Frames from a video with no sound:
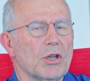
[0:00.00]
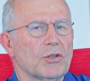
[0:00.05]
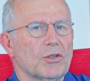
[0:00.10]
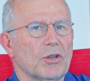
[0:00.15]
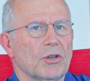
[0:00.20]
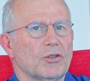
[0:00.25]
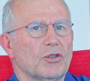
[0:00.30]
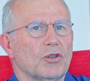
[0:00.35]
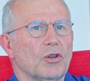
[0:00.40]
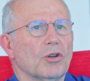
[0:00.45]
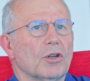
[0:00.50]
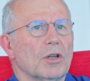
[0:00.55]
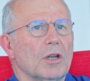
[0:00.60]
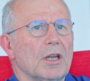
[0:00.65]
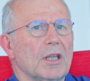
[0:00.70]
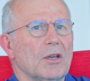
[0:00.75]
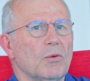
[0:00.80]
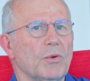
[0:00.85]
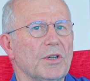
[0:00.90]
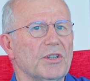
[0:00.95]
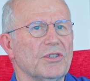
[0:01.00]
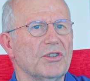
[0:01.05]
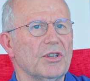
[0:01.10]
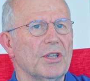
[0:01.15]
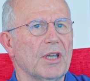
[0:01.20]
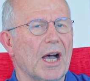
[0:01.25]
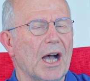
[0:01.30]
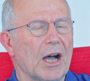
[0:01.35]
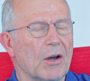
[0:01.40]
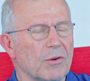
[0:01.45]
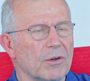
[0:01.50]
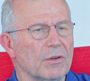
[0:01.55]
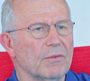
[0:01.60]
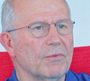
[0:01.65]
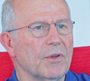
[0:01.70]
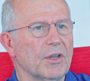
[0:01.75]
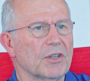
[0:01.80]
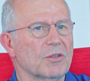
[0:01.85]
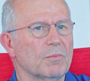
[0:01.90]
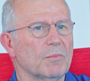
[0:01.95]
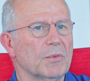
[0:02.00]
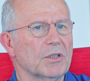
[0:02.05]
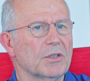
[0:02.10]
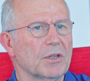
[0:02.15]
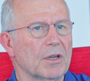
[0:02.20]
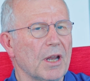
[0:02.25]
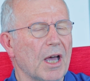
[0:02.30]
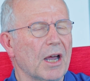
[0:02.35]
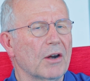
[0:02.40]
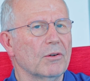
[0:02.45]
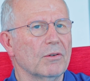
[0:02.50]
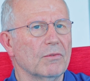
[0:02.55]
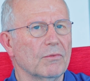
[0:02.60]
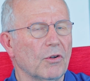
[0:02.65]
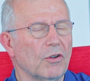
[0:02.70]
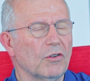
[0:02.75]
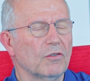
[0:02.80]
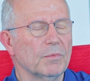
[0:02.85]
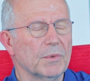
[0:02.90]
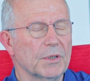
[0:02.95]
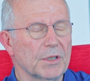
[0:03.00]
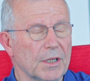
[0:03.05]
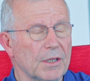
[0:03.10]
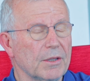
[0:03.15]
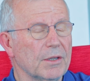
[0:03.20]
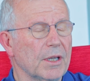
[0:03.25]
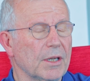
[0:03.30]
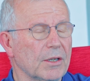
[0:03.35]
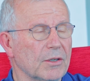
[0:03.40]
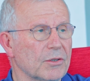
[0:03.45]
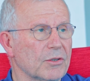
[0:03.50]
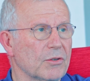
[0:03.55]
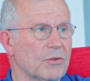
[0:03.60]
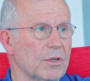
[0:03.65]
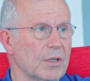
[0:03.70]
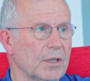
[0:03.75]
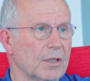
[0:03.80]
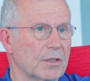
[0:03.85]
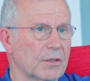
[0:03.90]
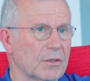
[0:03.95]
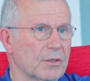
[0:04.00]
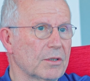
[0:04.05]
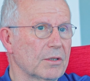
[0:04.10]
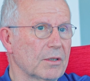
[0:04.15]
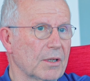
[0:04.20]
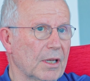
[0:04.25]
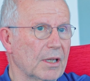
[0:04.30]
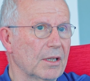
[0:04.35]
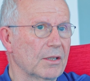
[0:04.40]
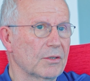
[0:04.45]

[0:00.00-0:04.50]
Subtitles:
So certainly we see our investment and our involvement in the industry as